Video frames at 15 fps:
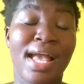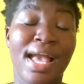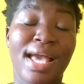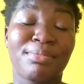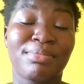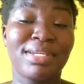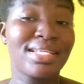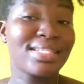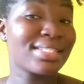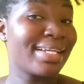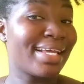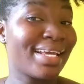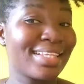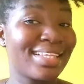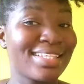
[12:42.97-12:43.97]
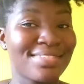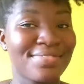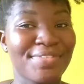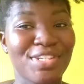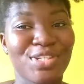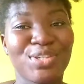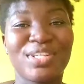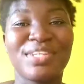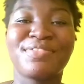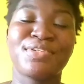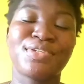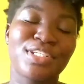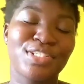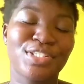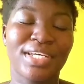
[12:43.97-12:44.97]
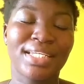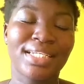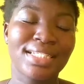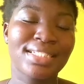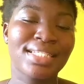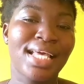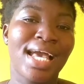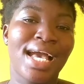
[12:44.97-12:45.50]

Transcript: and please like this video if you enjoyed it,